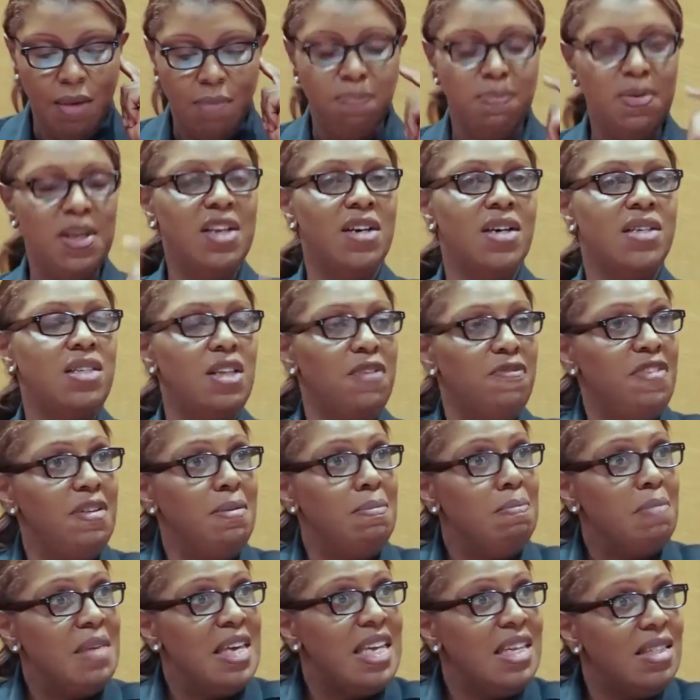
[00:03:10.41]
because if it
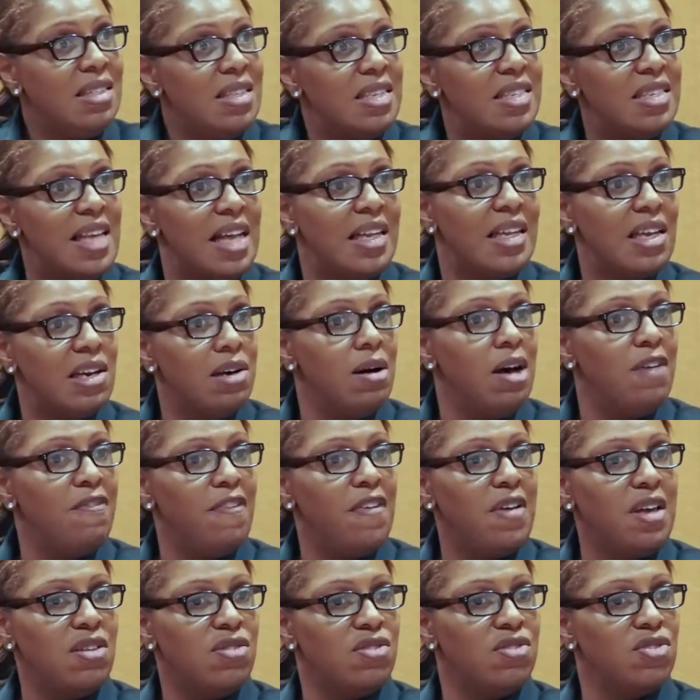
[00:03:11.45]
means selling off a
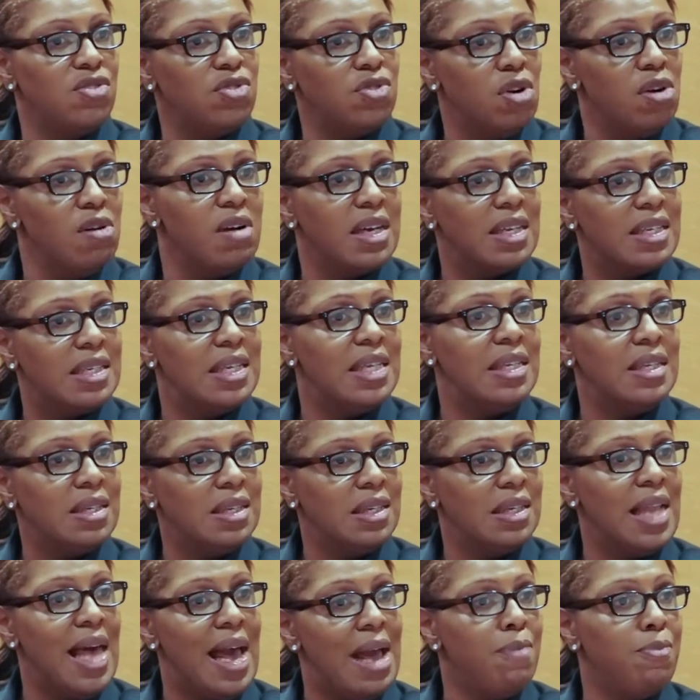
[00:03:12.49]
historical
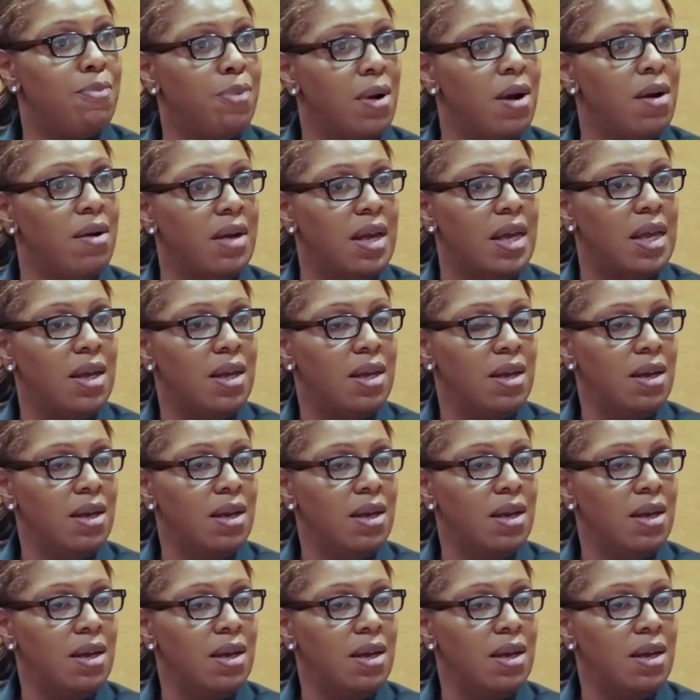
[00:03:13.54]
library